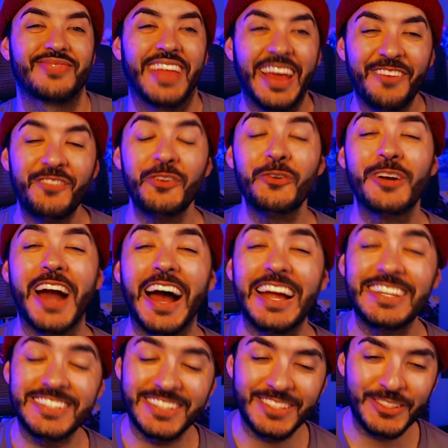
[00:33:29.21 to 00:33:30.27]
if you
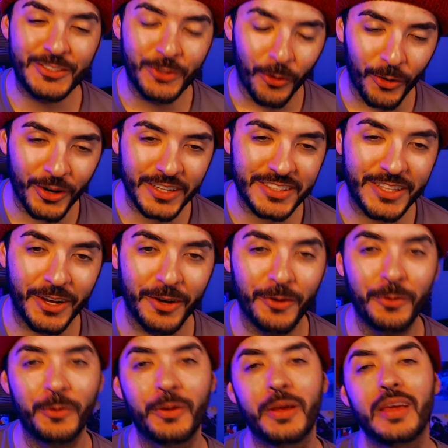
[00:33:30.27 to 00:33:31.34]
guys enjoyed
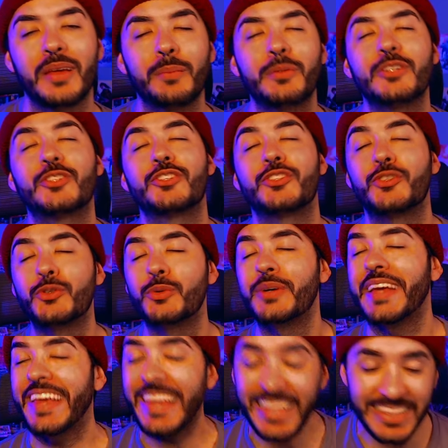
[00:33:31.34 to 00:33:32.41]
though, sure to
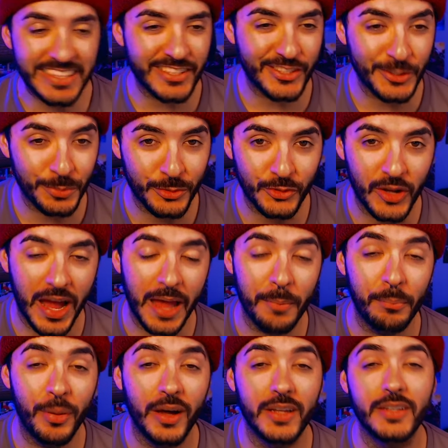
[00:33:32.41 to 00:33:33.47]
hit the subscribe
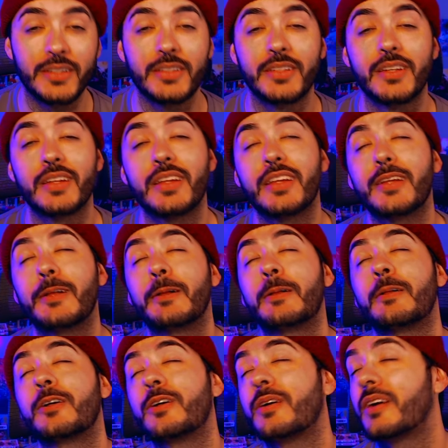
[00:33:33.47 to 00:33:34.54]
button.
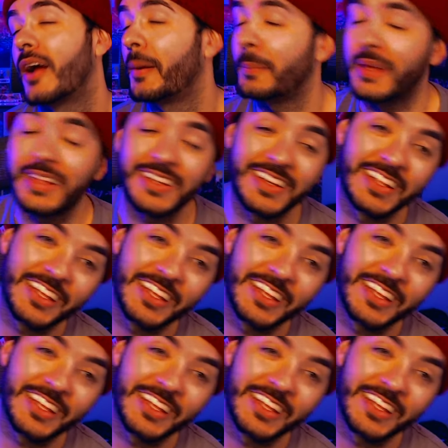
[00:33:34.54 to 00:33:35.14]
I mean,